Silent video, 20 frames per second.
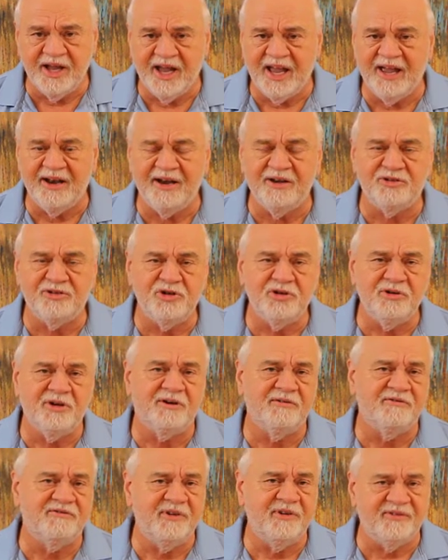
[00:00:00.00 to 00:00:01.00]
It had a
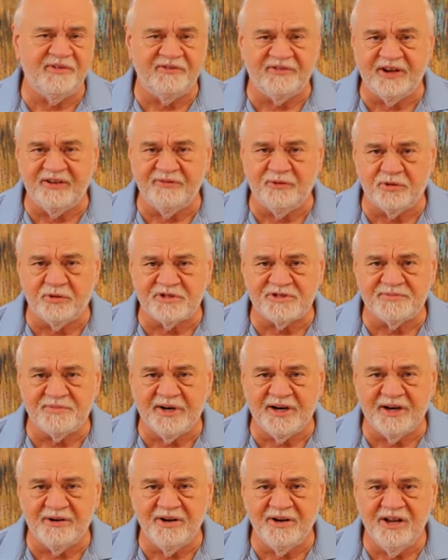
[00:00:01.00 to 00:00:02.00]
255
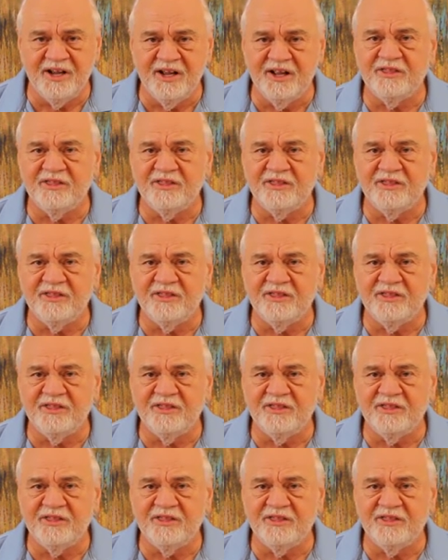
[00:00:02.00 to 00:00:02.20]
horsepower,